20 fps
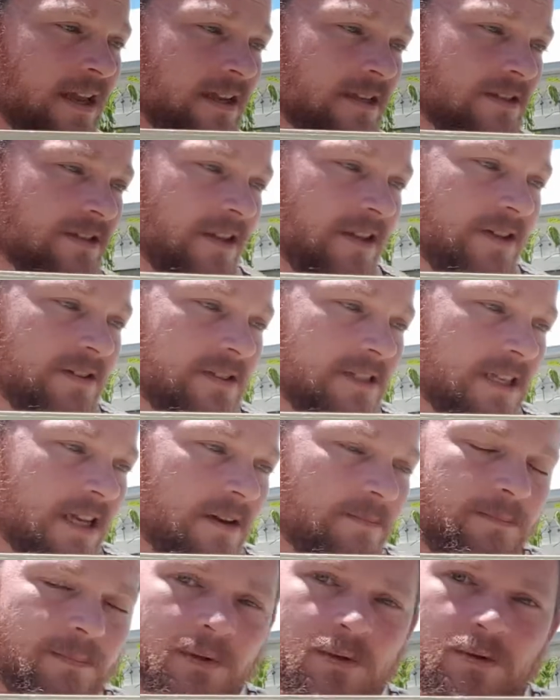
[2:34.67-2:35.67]
So they'll
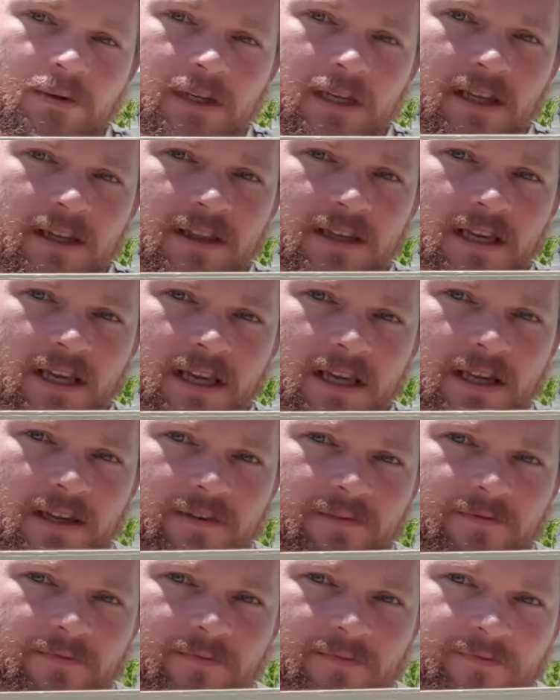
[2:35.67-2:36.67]
start building their
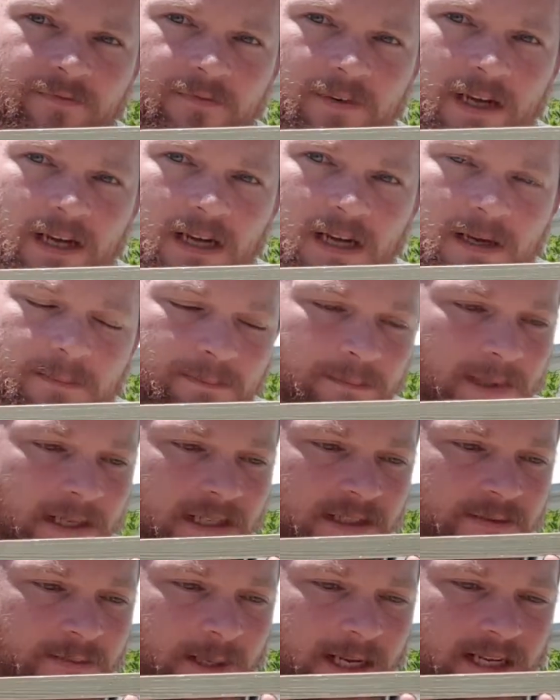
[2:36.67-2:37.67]

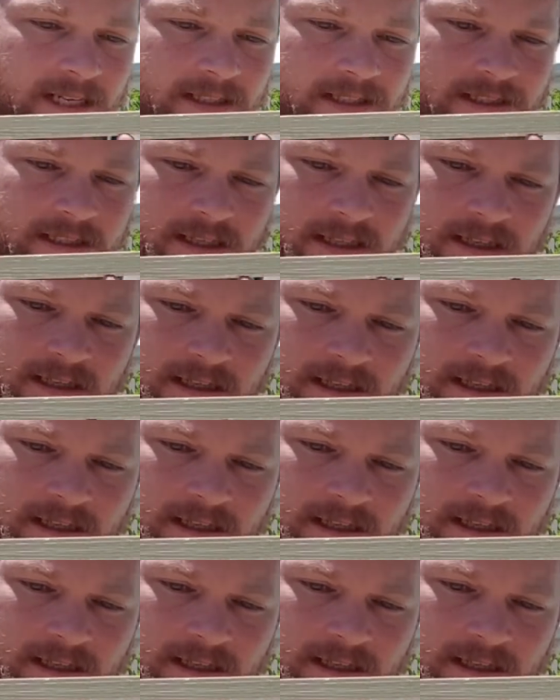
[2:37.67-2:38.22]
beeswax